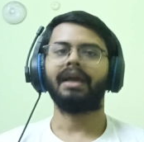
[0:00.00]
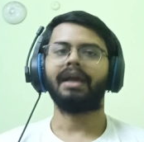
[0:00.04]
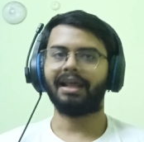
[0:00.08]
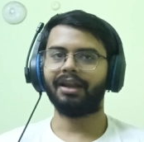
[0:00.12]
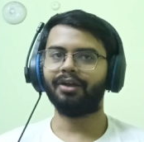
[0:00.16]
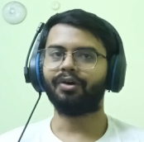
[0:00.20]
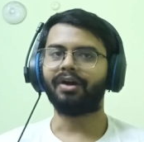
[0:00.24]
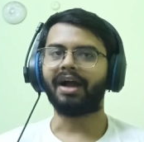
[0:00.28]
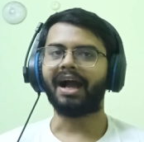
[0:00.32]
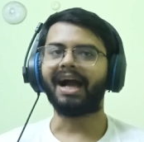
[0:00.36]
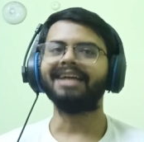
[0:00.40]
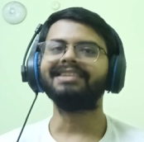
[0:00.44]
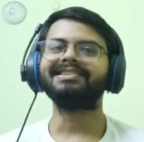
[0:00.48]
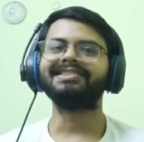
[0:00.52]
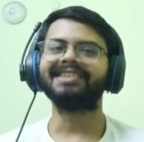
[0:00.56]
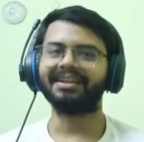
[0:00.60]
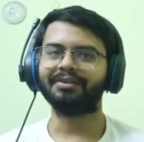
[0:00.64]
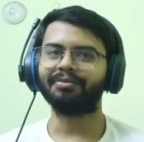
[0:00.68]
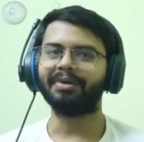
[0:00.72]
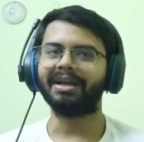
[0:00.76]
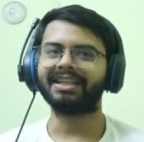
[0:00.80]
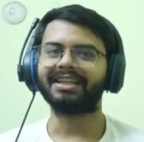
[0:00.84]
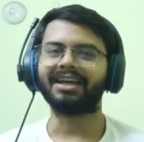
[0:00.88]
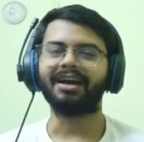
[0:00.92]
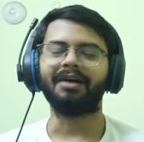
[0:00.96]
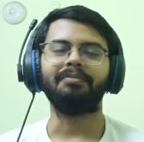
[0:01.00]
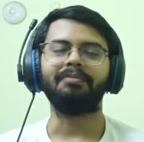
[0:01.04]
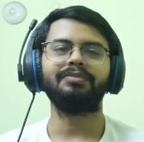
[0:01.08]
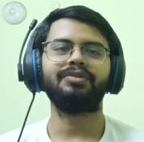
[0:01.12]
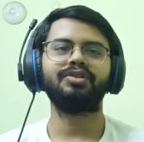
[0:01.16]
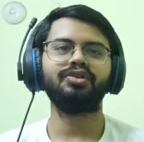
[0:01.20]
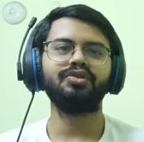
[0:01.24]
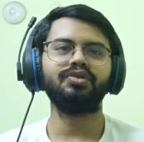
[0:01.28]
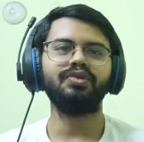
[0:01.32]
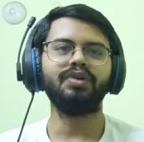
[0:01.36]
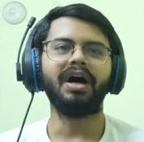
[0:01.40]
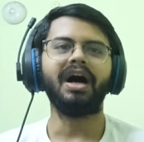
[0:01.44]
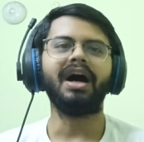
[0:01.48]
Hello guys and welcome
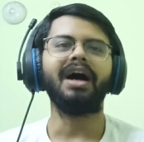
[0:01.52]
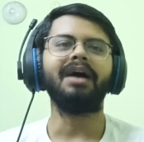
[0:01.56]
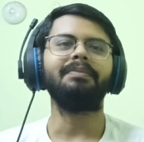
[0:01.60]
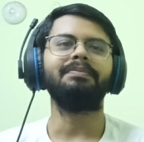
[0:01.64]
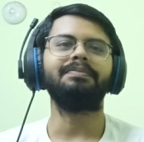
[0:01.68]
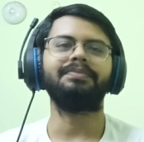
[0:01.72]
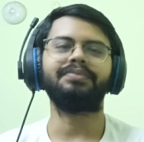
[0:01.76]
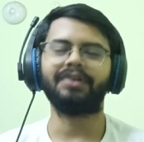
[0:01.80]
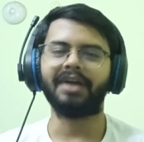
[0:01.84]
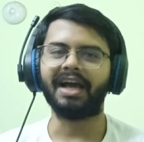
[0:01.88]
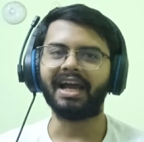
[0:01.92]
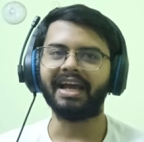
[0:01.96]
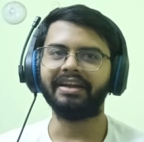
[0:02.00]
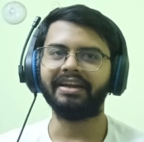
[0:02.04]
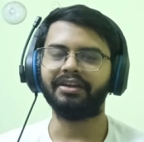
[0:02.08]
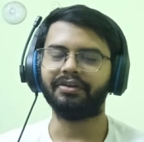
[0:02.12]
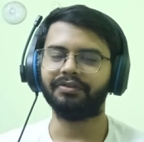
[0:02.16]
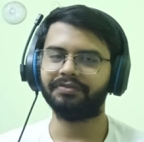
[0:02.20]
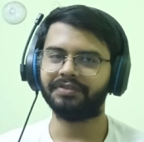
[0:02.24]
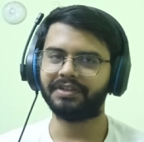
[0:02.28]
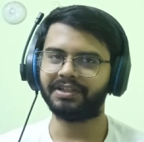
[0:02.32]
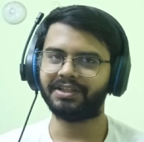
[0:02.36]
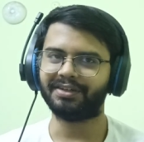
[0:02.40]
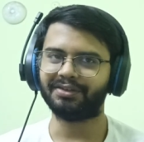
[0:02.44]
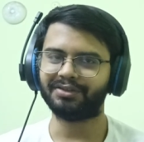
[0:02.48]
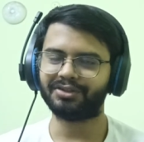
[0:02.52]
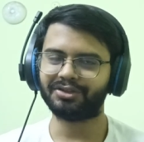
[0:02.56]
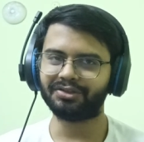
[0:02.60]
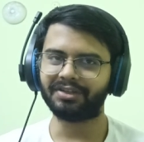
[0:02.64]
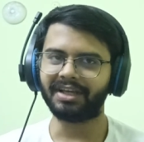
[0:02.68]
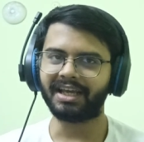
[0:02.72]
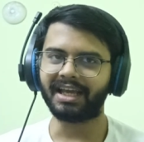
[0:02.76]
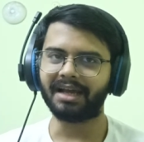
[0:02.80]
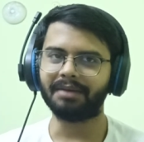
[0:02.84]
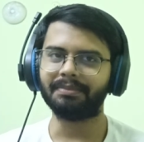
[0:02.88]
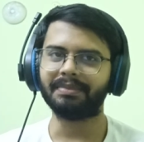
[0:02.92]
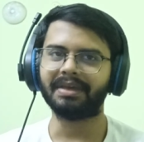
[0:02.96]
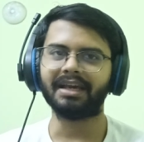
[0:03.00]
to a brand new video.
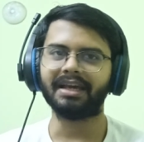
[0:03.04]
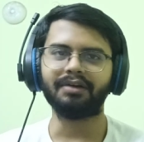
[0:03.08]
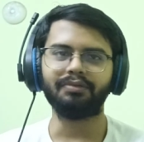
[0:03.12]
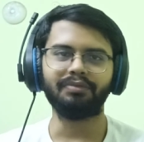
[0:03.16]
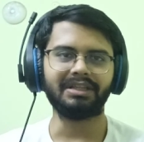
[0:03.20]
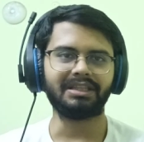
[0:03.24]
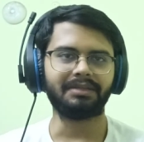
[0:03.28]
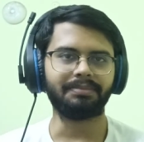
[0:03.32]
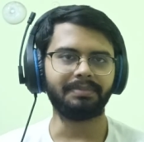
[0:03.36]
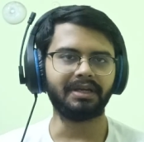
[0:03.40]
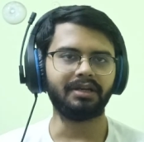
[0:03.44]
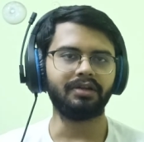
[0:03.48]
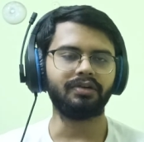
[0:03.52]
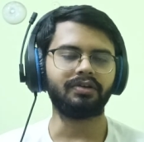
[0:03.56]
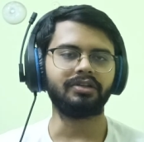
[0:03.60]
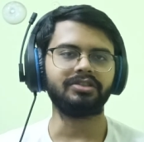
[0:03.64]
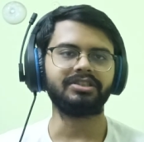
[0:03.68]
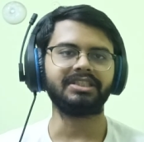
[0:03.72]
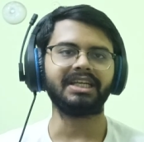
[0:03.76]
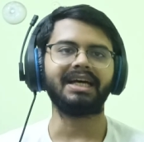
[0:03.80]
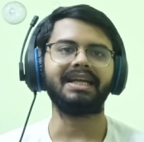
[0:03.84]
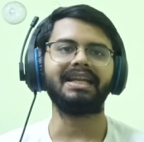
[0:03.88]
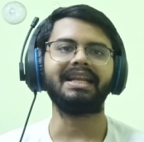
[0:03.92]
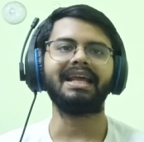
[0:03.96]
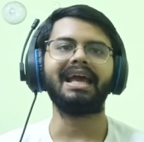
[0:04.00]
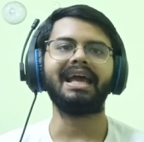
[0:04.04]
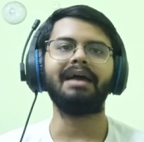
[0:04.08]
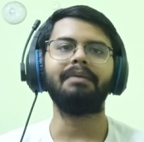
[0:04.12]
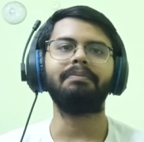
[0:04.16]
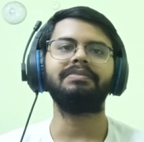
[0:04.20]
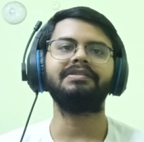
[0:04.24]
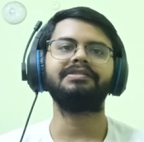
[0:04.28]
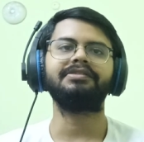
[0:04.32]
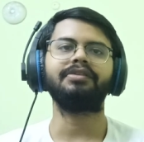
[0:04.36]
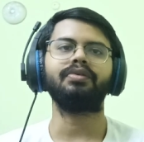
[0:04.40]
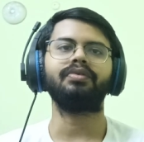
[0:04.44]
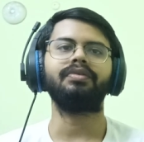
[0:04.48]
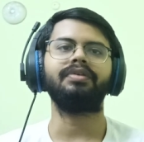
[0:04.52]
Today I'm here with Mieruko-chan,
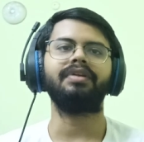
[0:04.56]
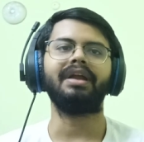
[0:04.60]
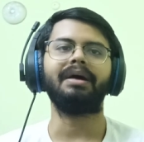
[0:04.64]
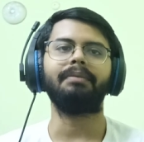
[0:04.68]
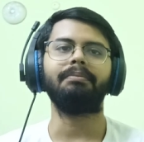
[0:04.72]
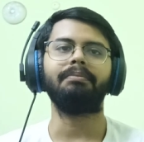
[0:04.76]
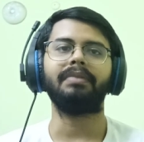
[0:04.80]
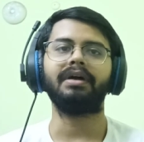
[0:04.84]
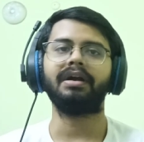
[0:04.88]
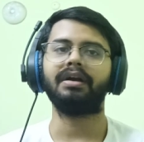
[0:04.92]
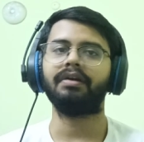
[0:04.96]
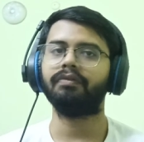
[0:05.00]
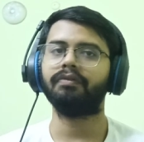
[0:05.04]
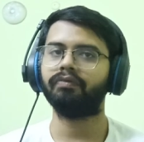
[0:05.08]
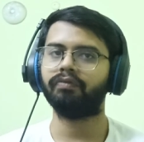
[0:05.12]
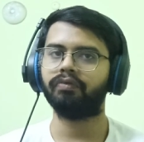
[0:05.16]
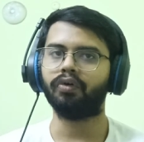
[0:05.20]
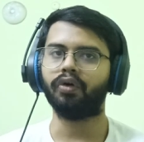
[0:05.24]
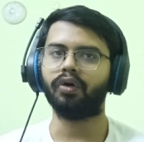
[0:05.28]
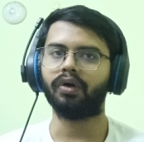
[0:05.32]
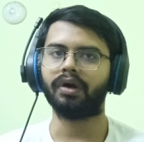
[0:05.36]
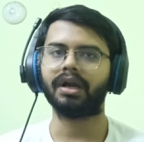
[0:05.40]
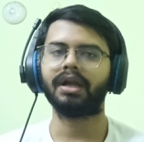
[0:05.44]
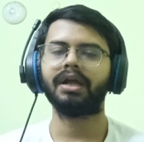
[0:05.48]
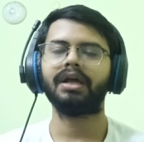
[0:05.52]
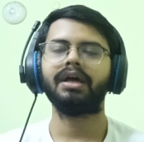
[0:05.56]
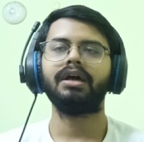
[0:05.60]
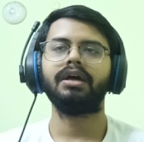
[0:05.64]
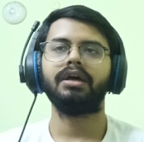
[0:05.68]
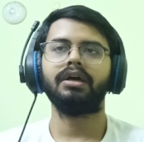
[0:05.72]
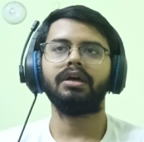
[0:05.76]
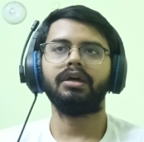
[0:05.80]
episode number 4.